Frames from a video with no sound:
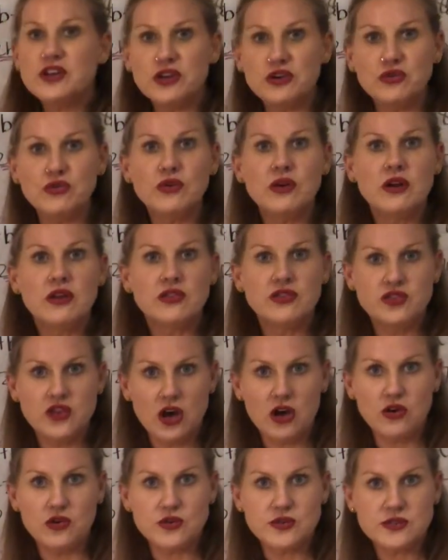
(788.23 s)
you
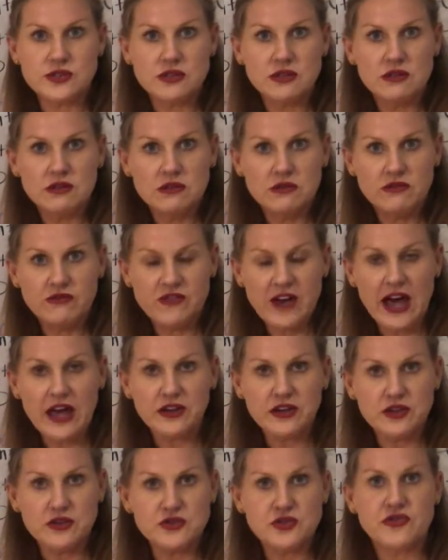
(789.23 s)
those
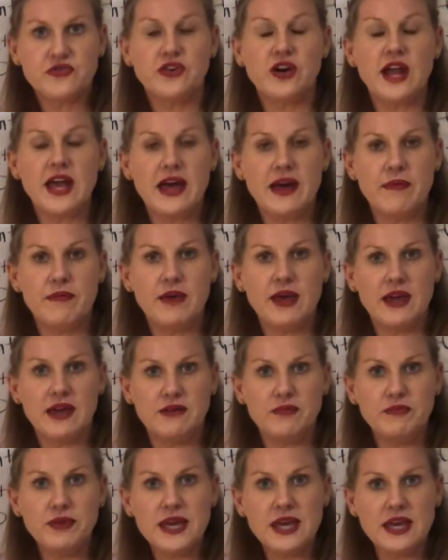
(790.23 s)
values for M
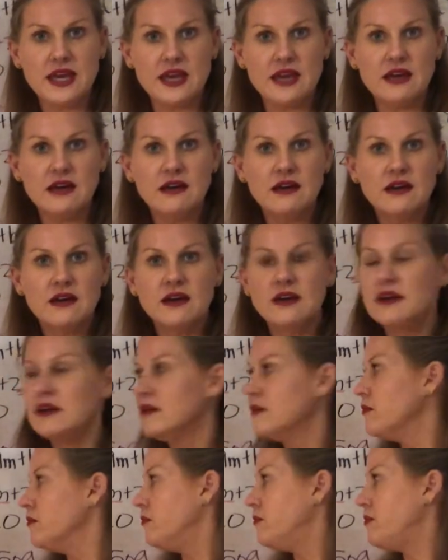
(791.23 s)
and B
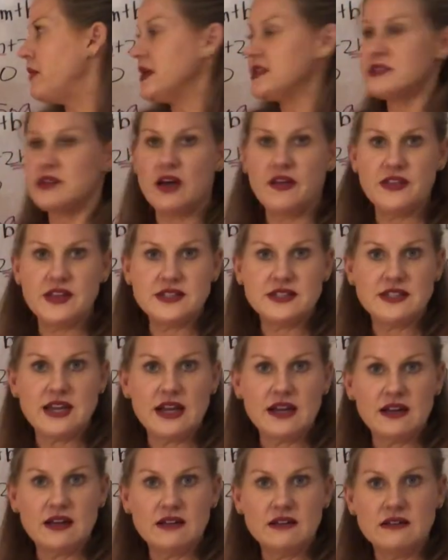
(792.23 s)
based on this
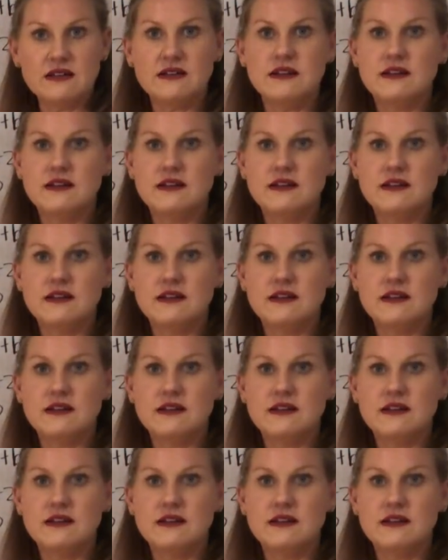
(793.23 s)
data.